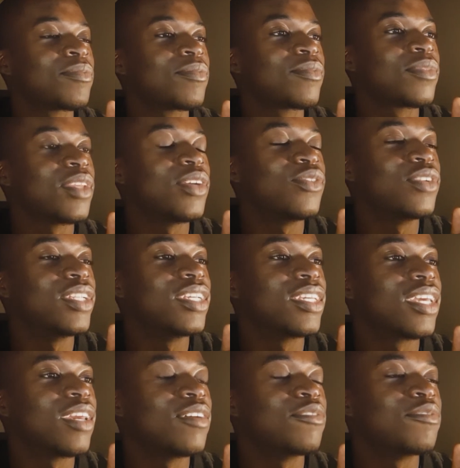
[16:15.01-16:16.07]
that really
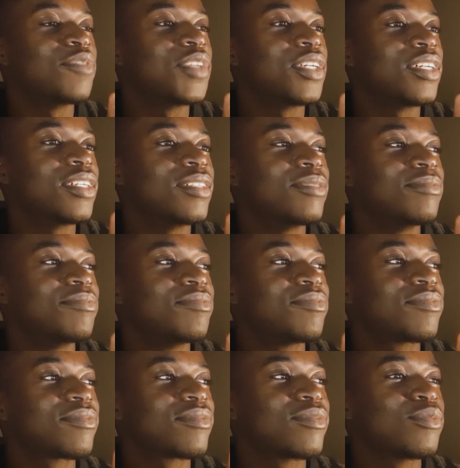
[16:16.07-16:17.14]
gave the
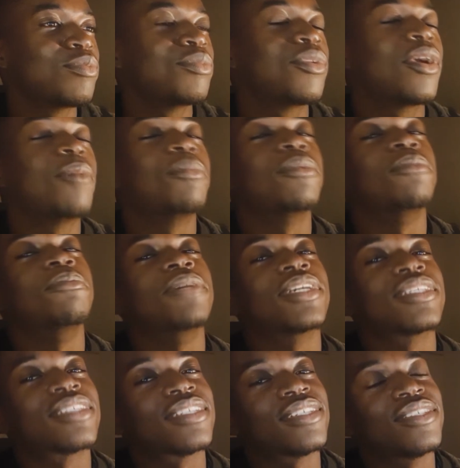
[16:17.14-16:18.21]
proper
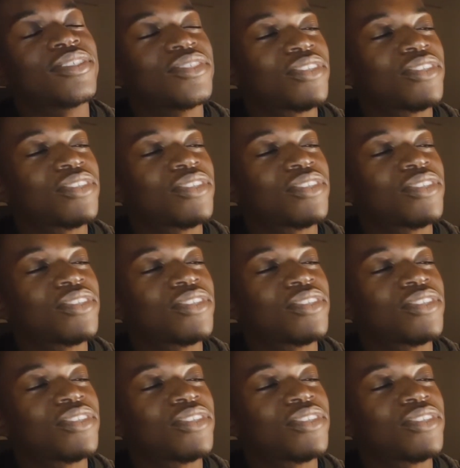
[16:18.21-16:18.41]
message